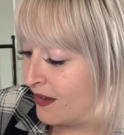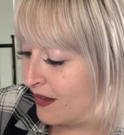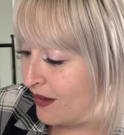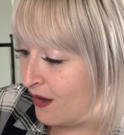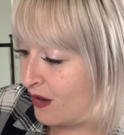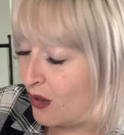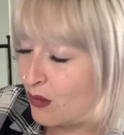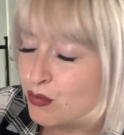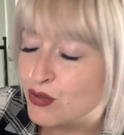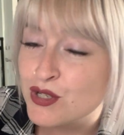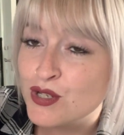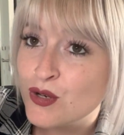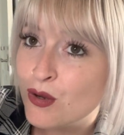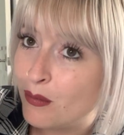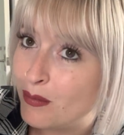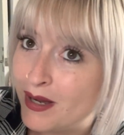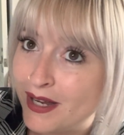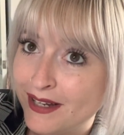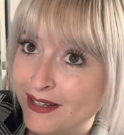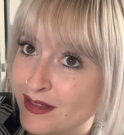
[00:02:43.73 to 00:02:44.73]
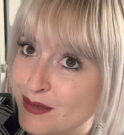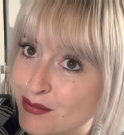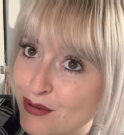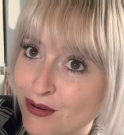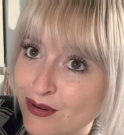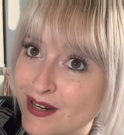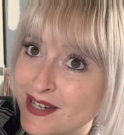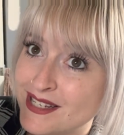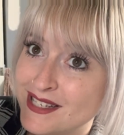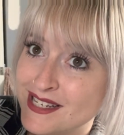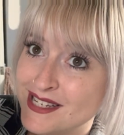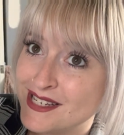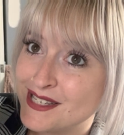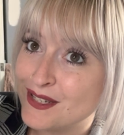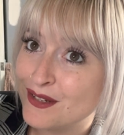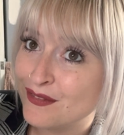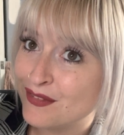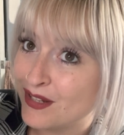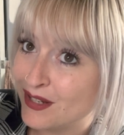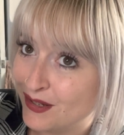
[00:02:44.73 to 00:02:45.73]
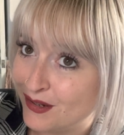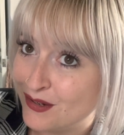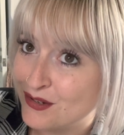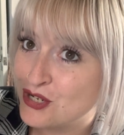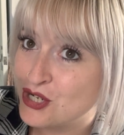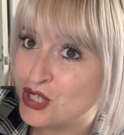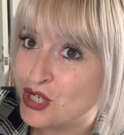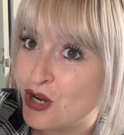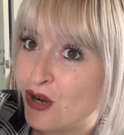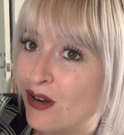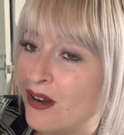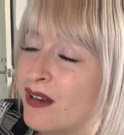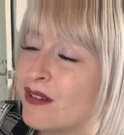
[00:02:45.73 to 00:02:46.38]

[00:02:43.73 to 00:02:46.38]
I was not paying the prices of the large jar.